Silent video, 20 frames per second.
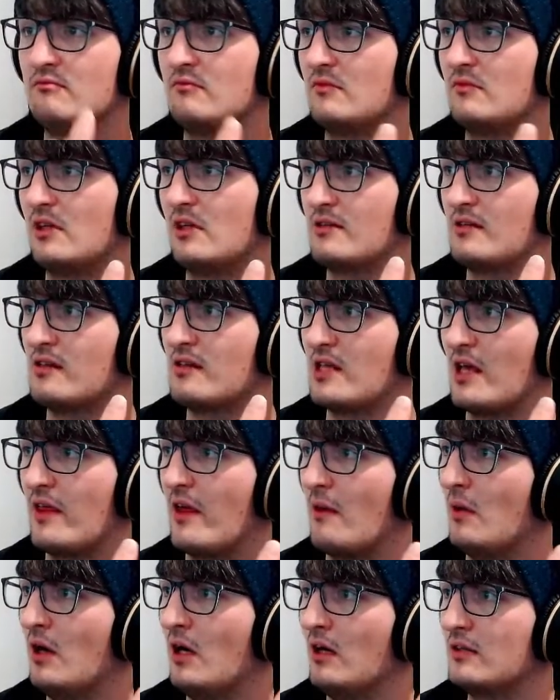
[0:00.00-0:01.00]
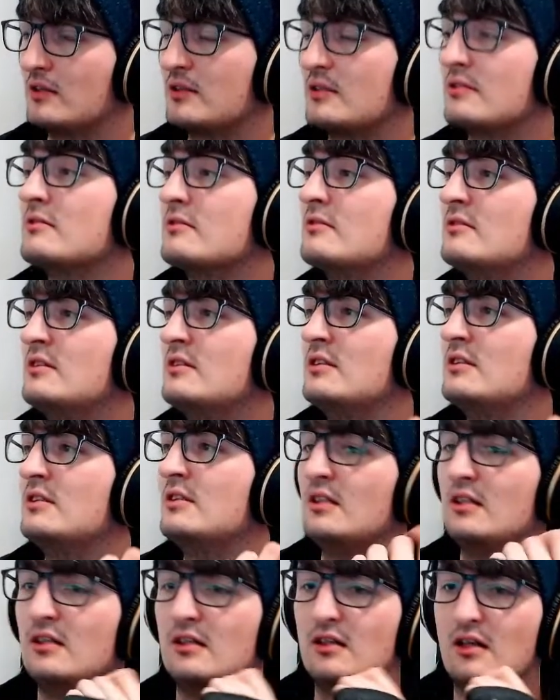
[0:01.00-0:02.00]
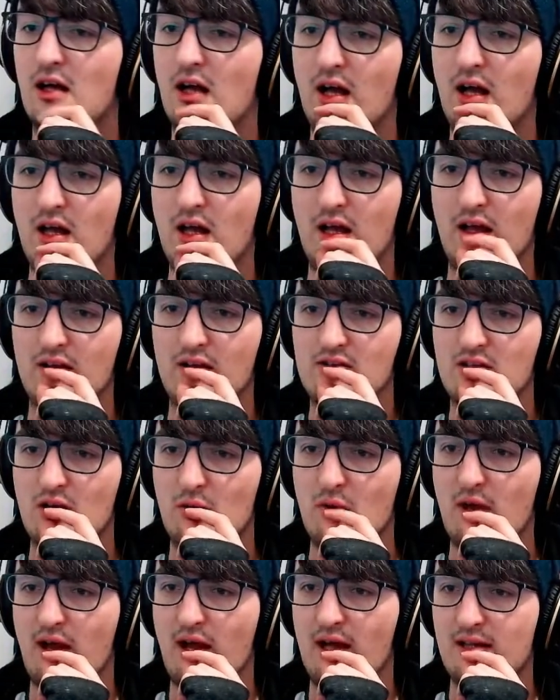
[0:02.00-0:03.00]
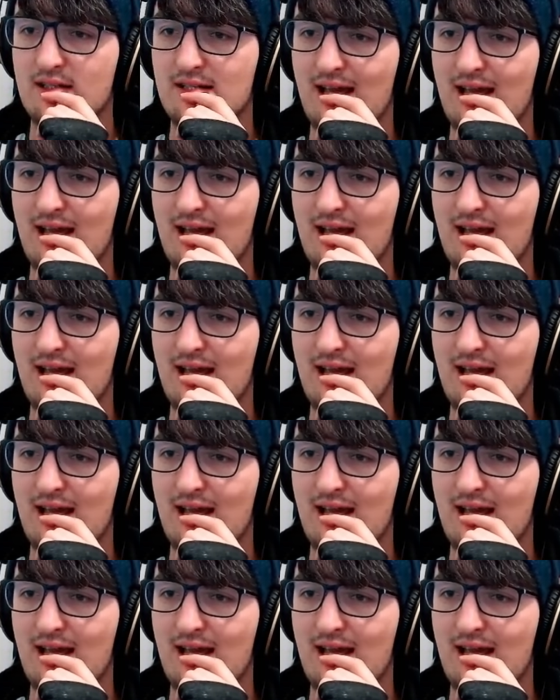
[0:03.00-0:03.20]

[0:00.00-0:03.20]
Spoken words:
Because that's how that works. So we're at